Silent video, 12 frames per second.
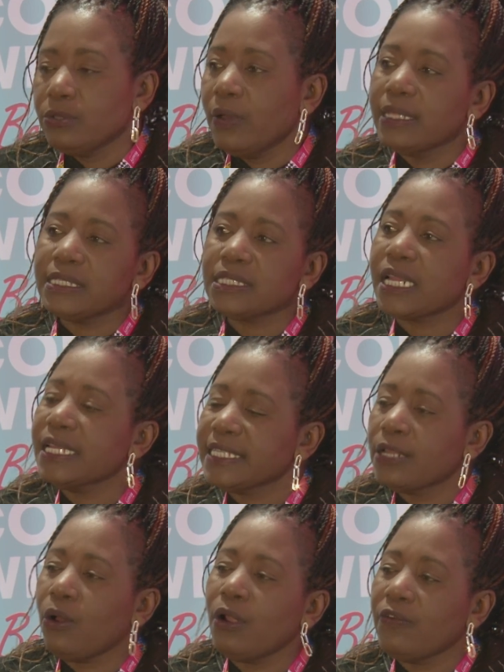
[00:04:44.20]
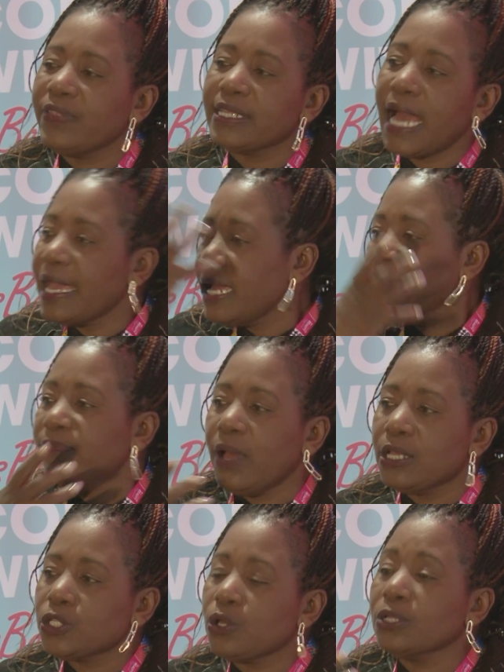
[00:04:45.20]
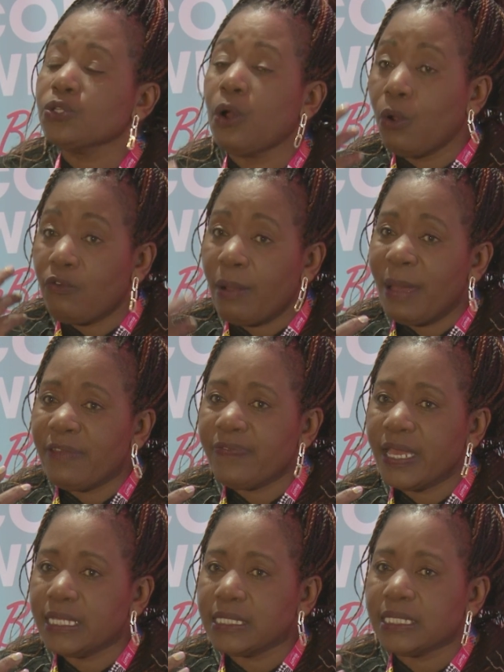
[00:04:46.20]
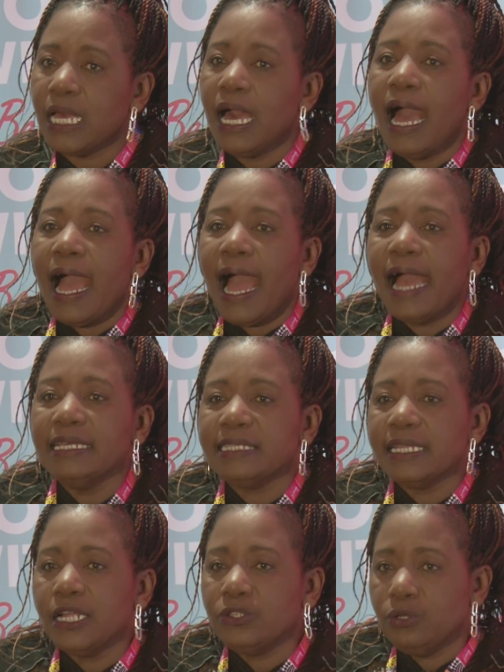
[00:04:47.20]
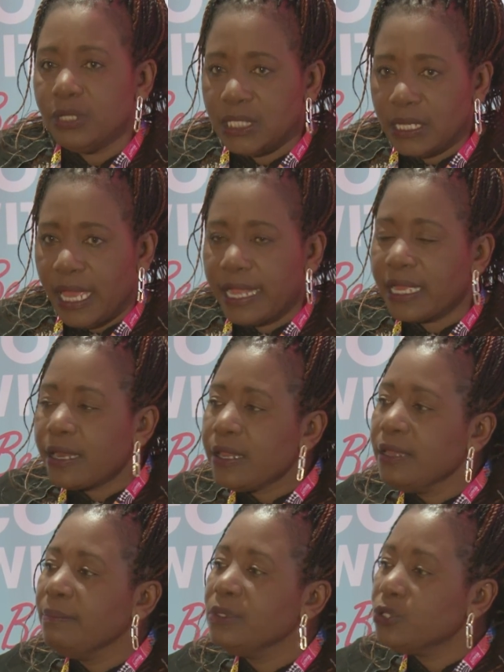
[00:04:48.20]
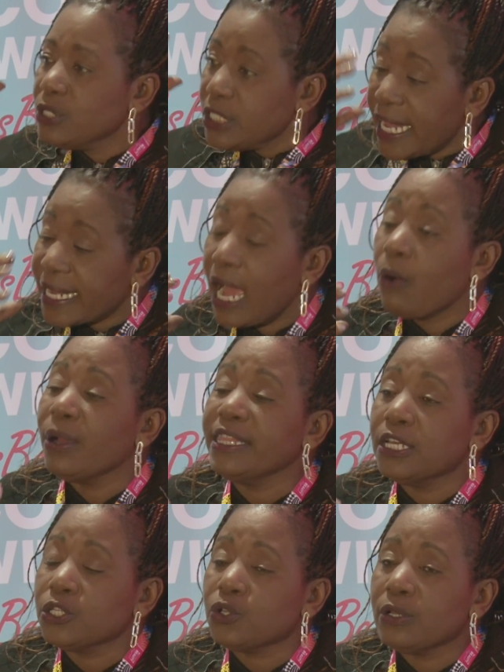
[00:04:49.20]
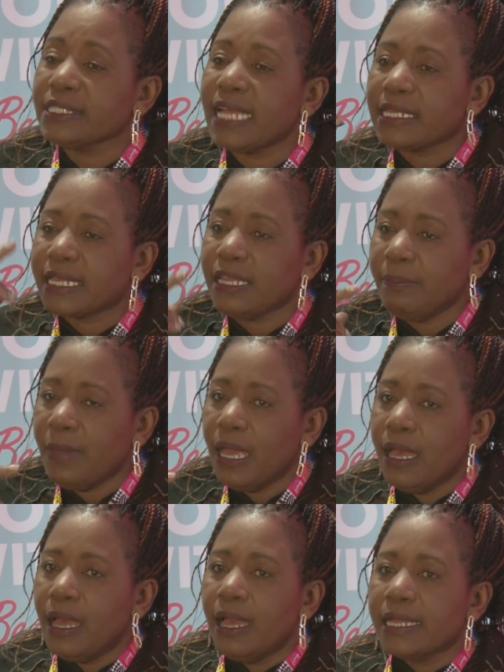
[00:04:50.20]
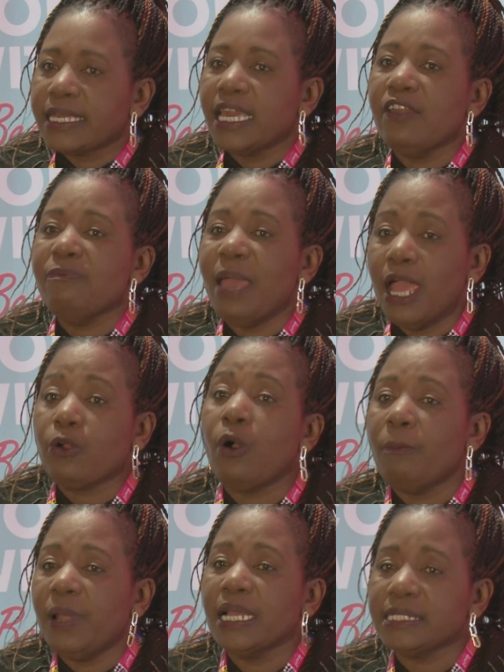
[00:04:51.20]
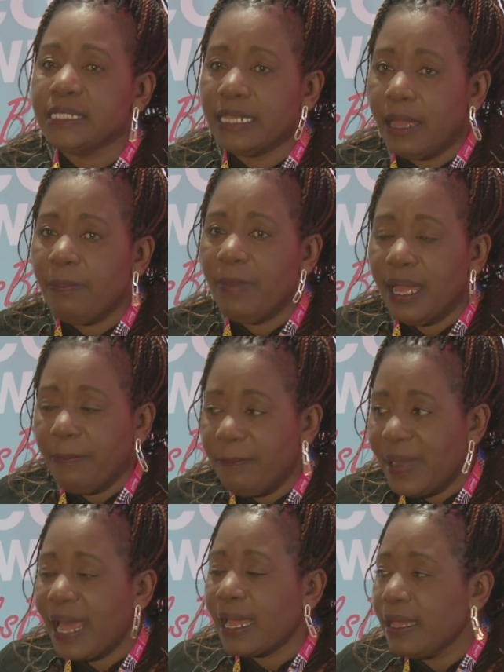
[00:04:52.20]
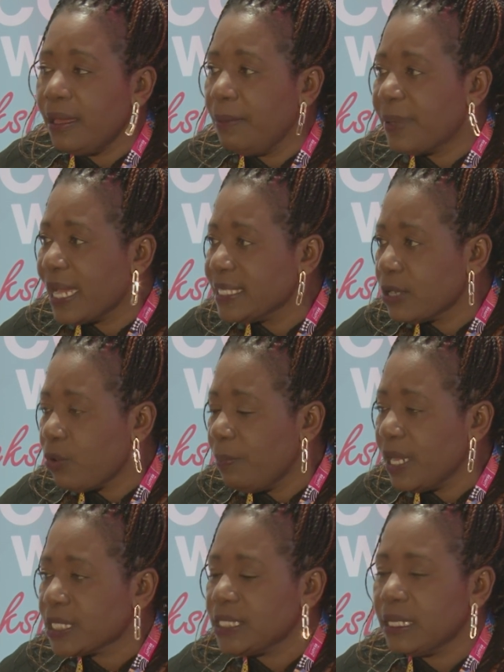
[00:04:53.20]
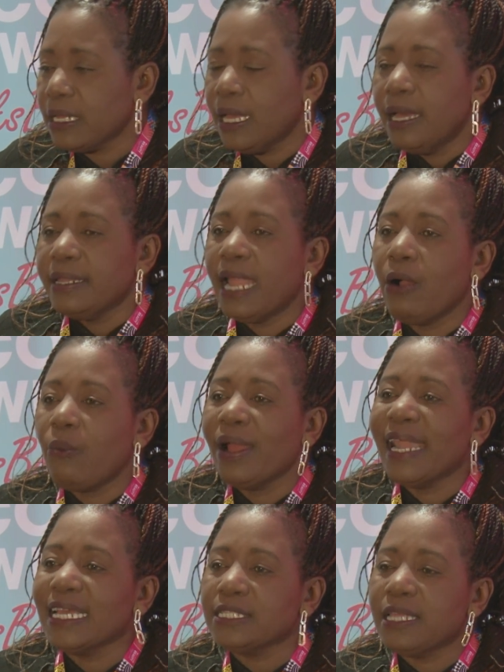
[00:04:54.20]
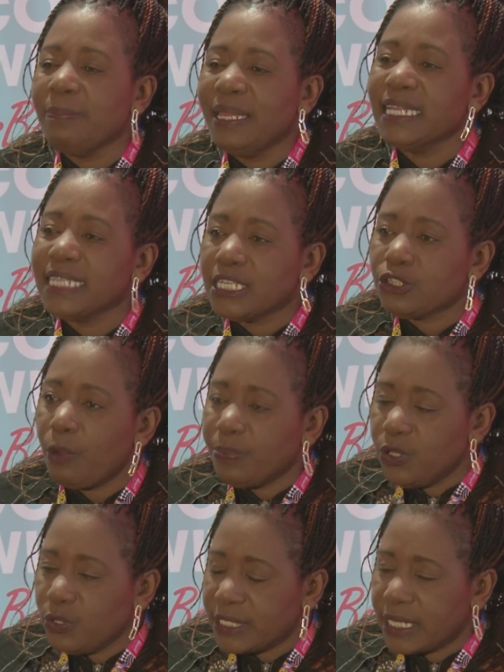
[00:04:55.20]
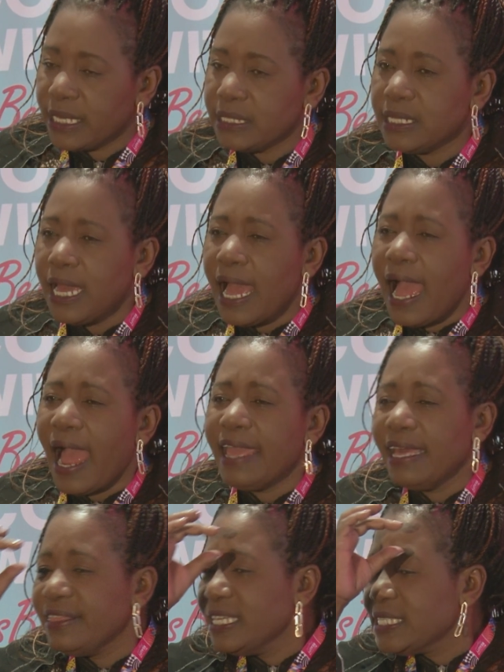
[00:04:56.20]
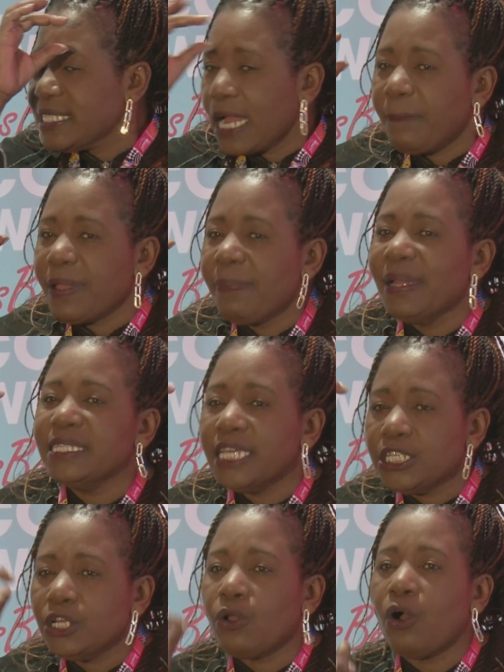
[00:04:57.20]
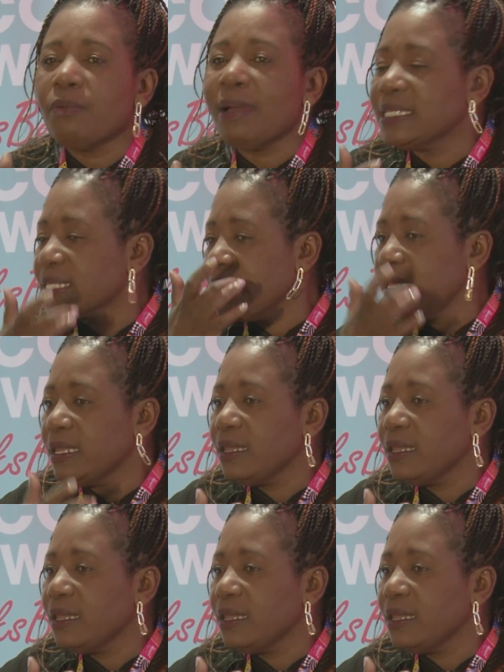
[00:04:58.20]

stress and all of that. I had a sores all over my face. I started using a cream to take away the sores. That cream gave me a complexion, a brighter complexion. Now, the minute I stopped using it, I had this dark pigmentation on my skin,